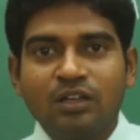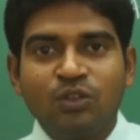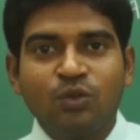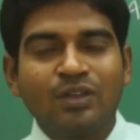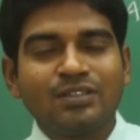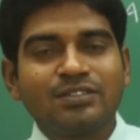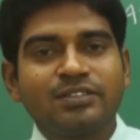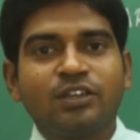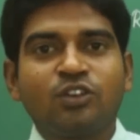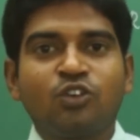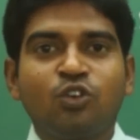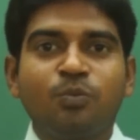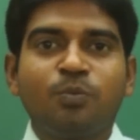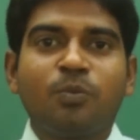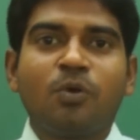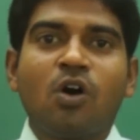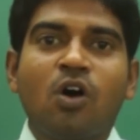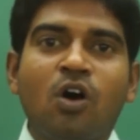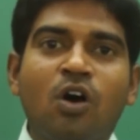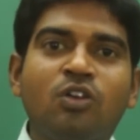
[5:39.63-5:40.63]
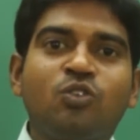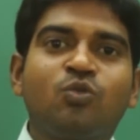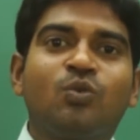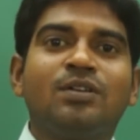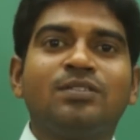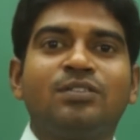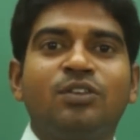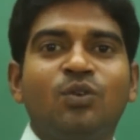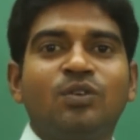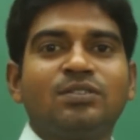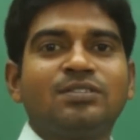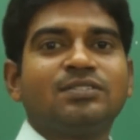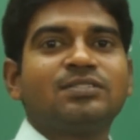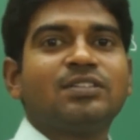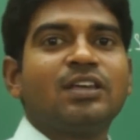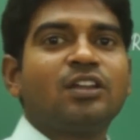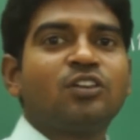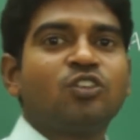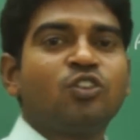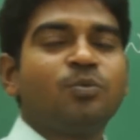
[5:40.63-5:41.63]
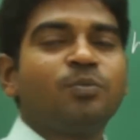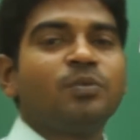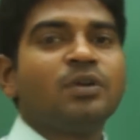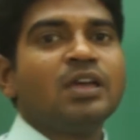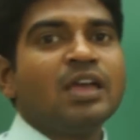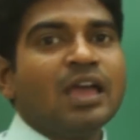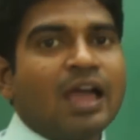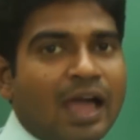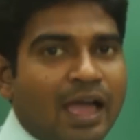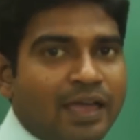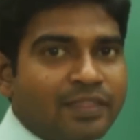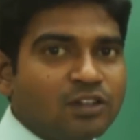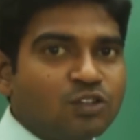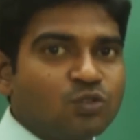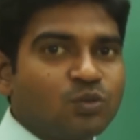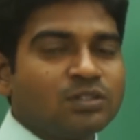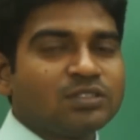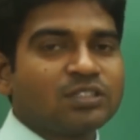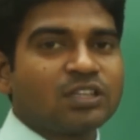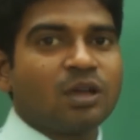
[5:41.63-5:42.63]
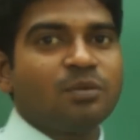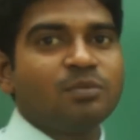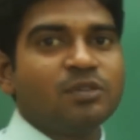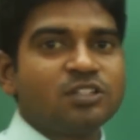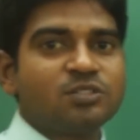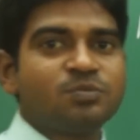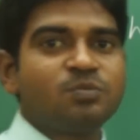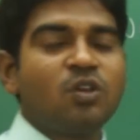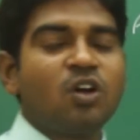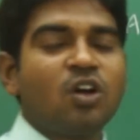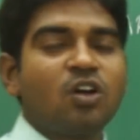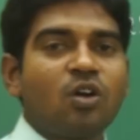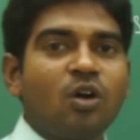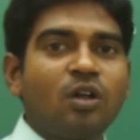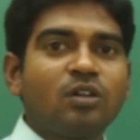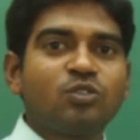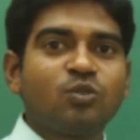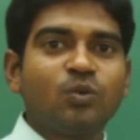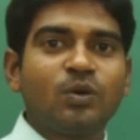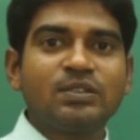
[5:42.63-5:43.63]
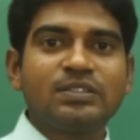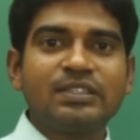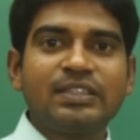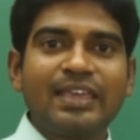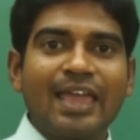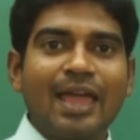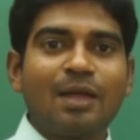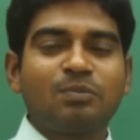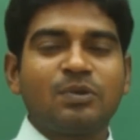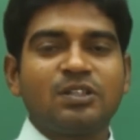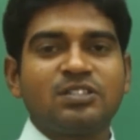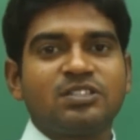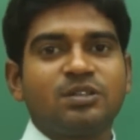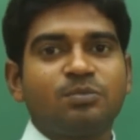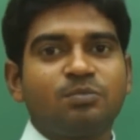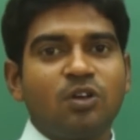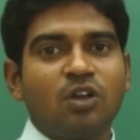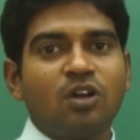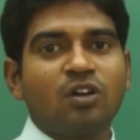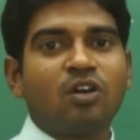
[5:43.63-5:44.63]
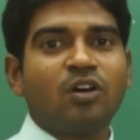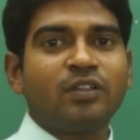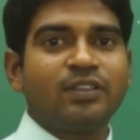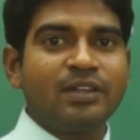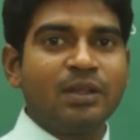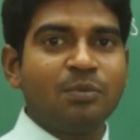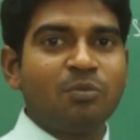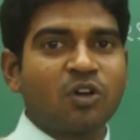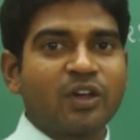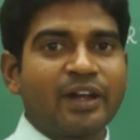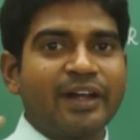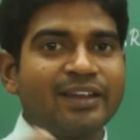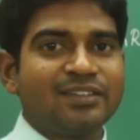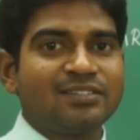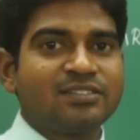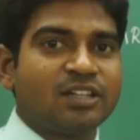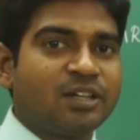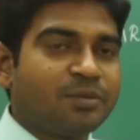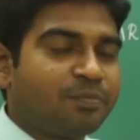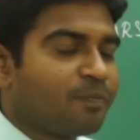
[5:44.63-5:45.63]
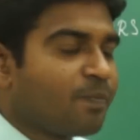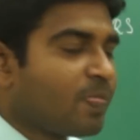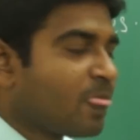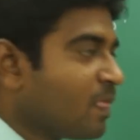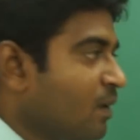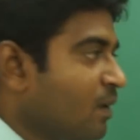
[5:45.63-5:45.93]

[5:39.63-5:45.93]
USA group or towards the USSR group, either towards the communist bloc or towards the capitalistic bloc or the democratic setup.